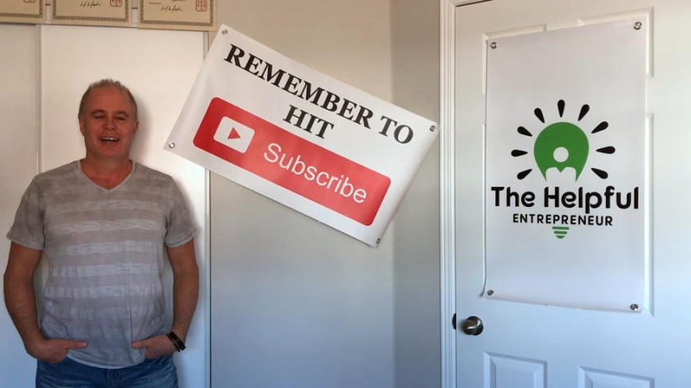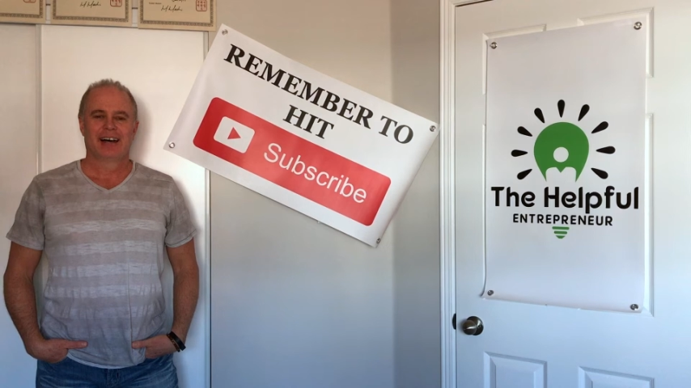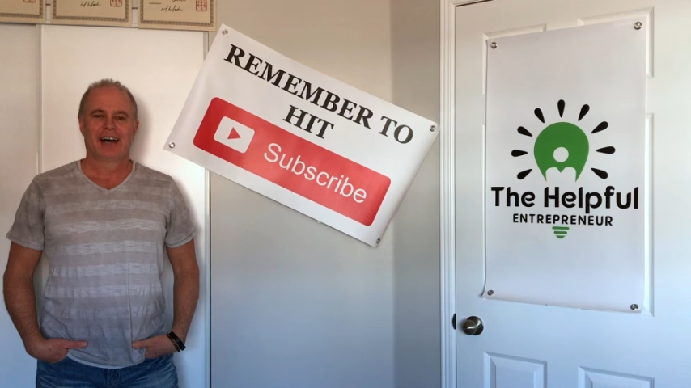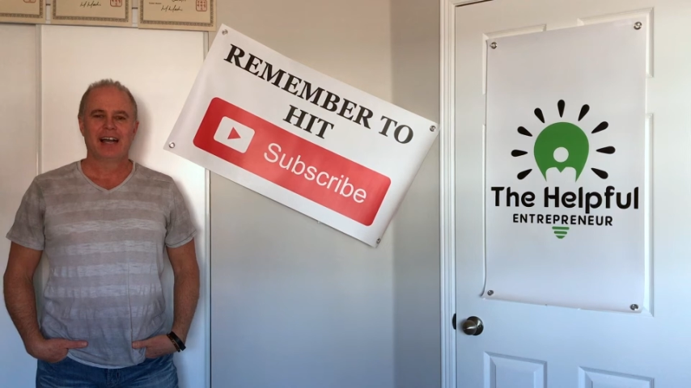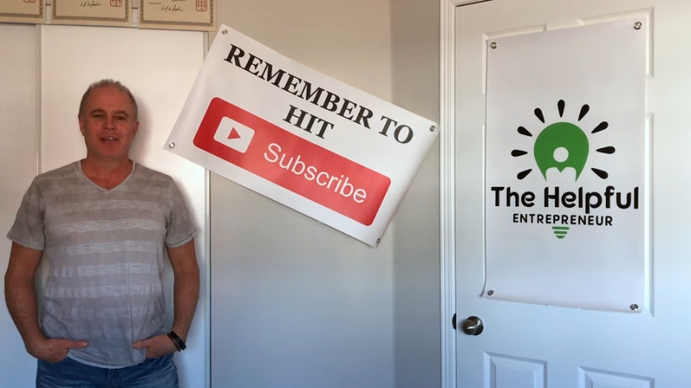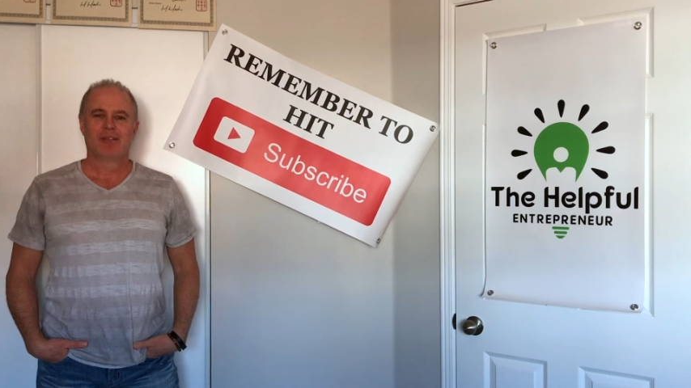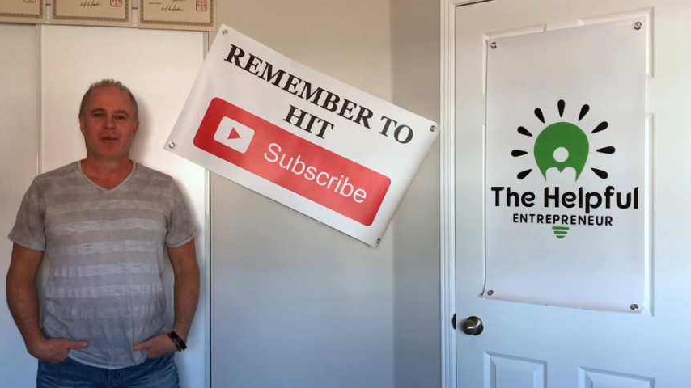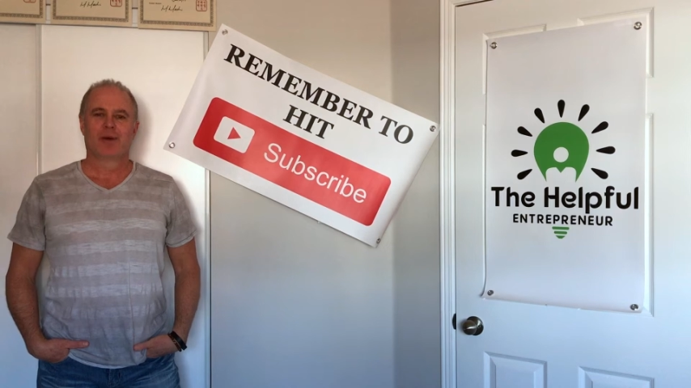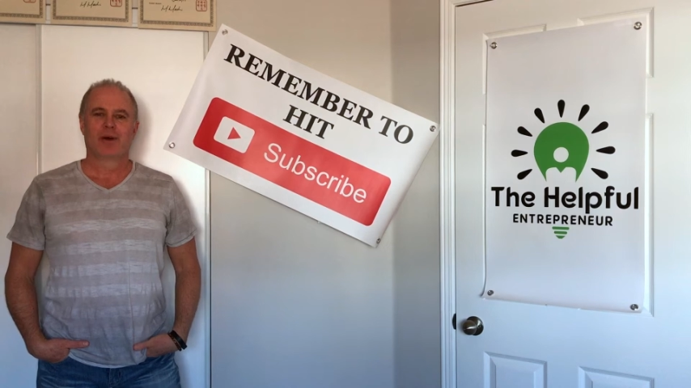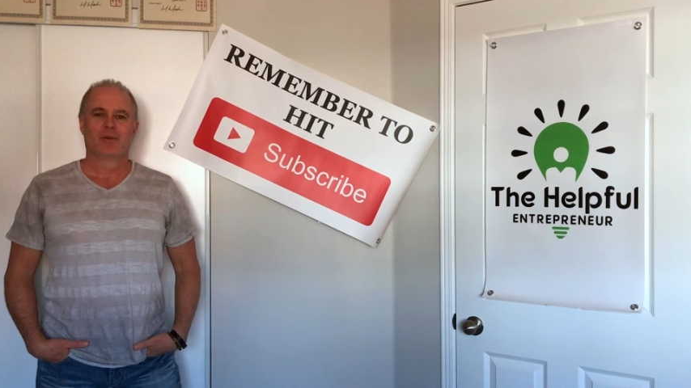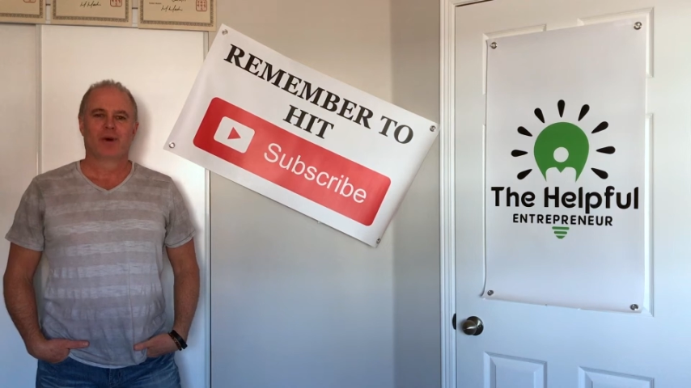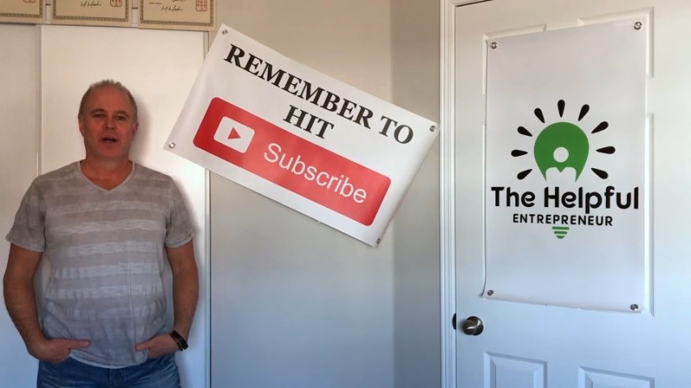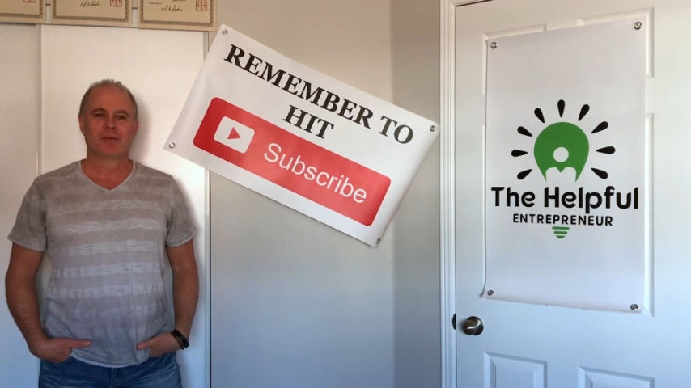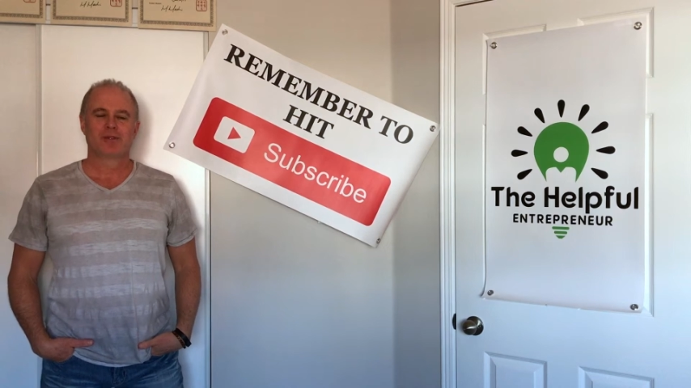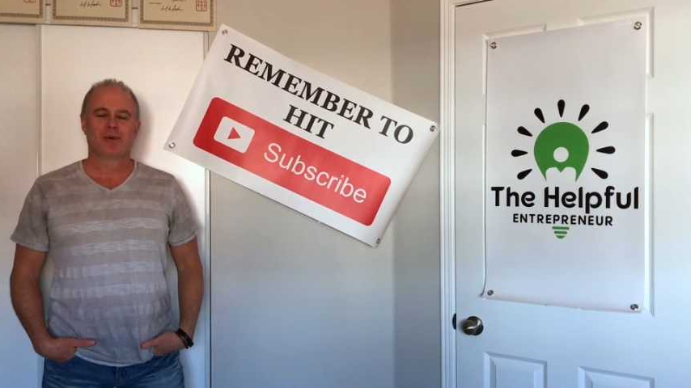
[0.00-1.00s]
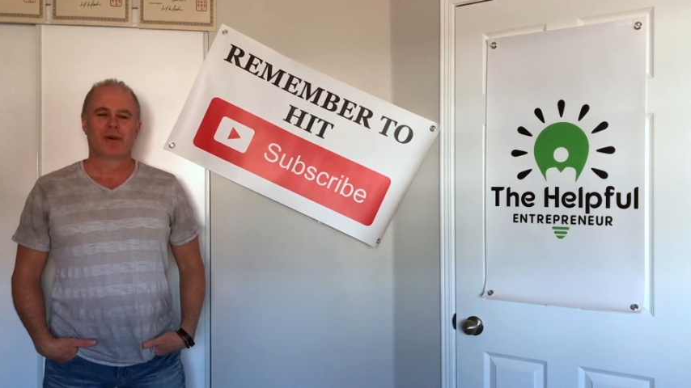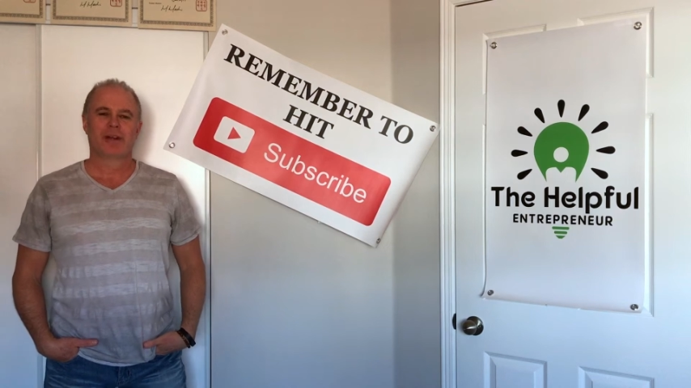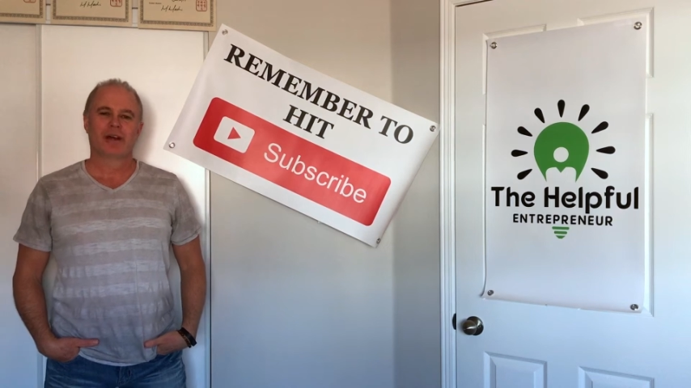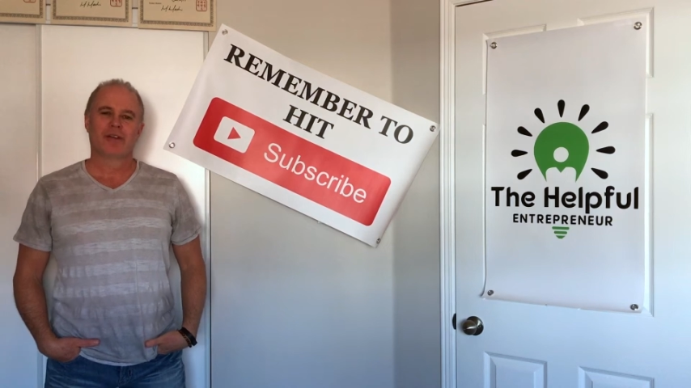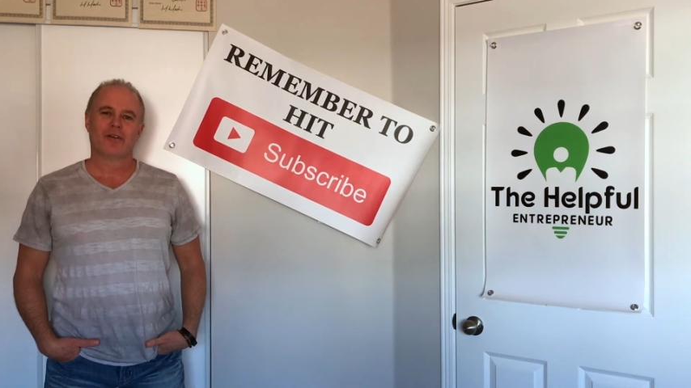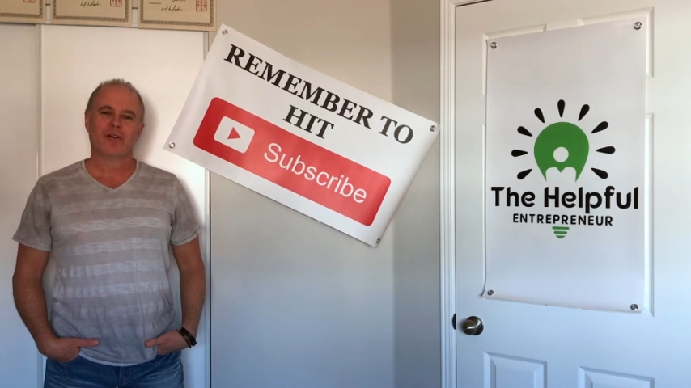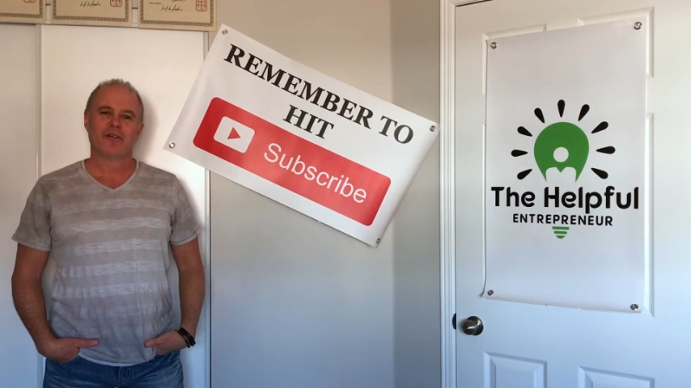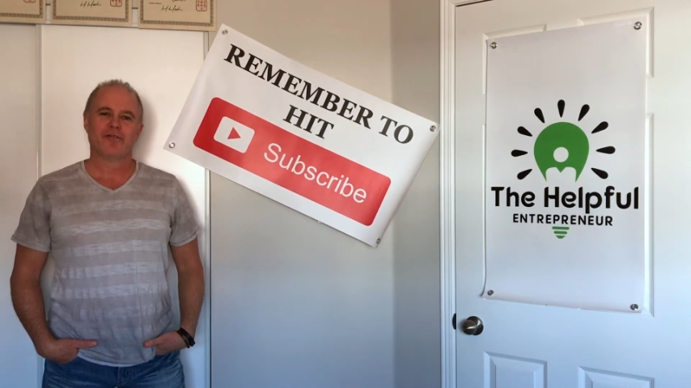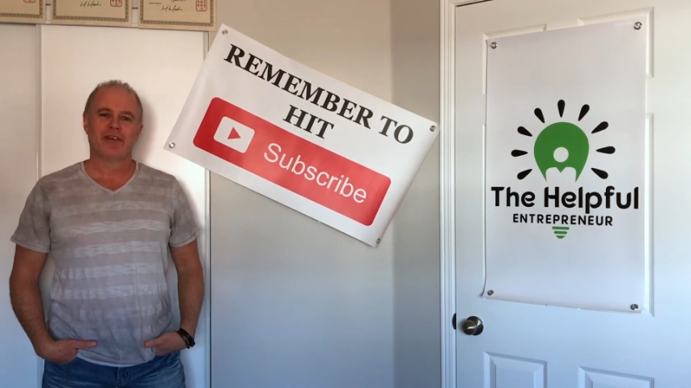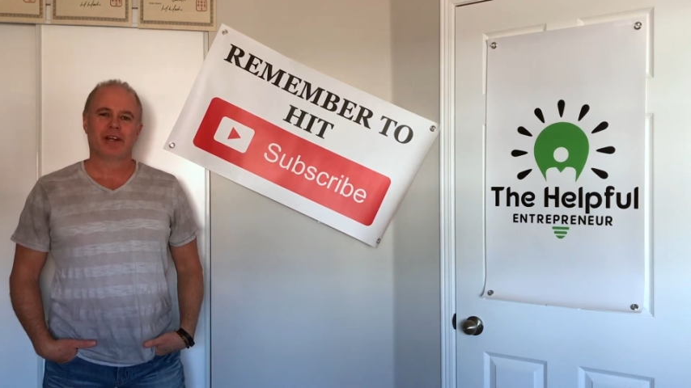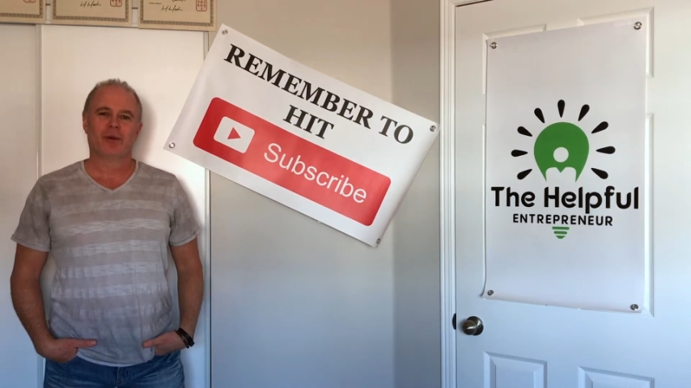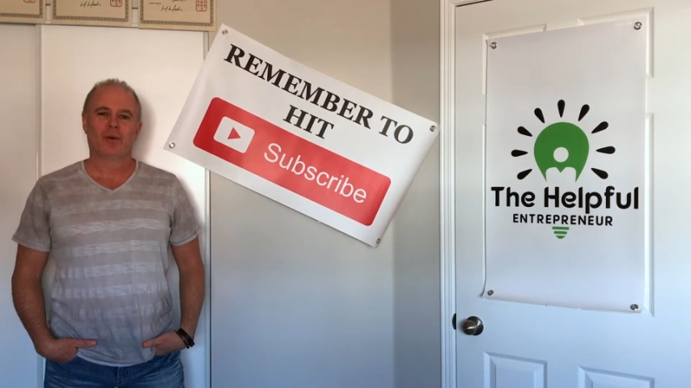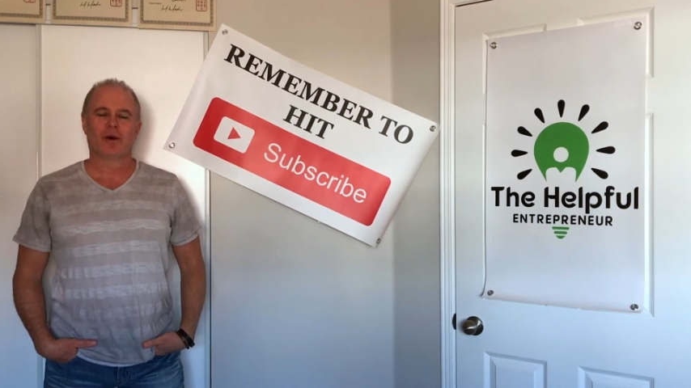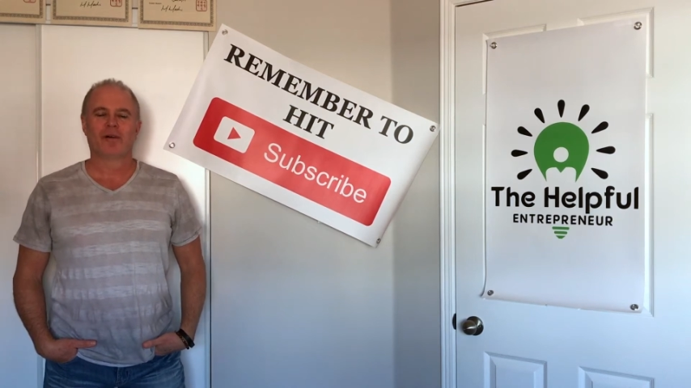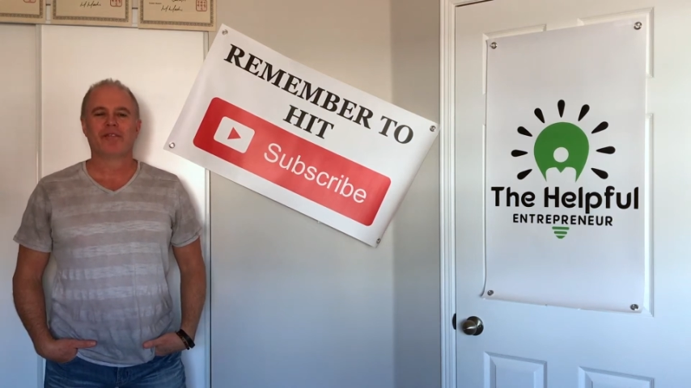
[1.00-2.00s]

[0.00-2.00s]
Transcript: Hi everyone, welcome to another video